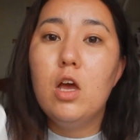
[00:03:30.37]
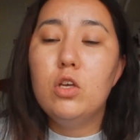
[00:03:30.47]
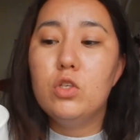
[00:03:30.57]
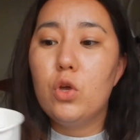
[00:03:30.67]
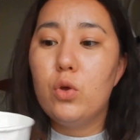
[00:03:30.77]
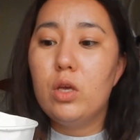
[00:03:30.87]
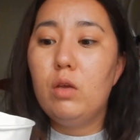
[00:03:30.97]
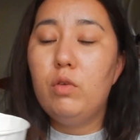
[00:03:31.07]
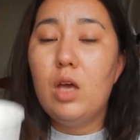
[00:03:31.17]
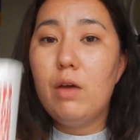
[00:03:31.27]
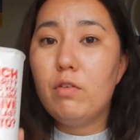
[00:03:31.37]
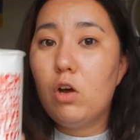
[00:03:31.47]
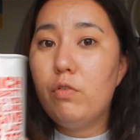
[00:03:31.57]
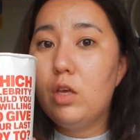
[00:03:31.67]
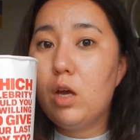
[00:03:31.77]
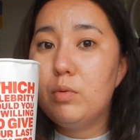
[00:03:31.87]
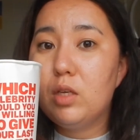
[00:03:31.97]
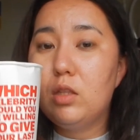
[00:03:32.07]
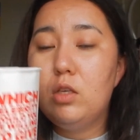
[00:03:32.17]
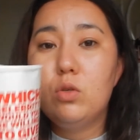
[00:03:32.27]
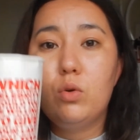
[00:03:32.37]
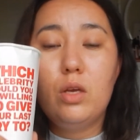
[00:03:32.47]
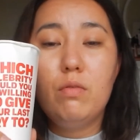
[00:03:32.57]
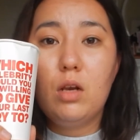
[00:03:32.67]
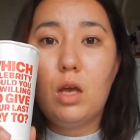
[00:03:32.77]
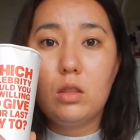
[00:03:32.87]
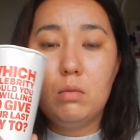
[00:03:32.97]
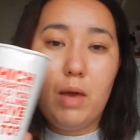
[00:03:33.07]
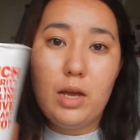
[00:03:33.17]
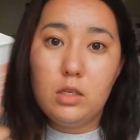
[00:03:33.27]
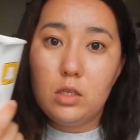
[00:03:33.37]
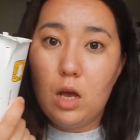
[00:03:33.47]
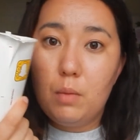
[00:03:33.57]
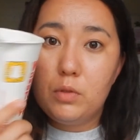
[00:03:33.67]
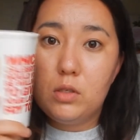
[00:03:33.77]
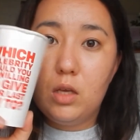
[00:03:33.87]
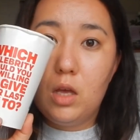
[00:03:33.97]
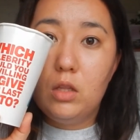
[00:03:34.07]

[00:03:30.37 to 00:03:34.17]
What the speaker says: So if you have coffee cups like this, or even like the Macca's cups,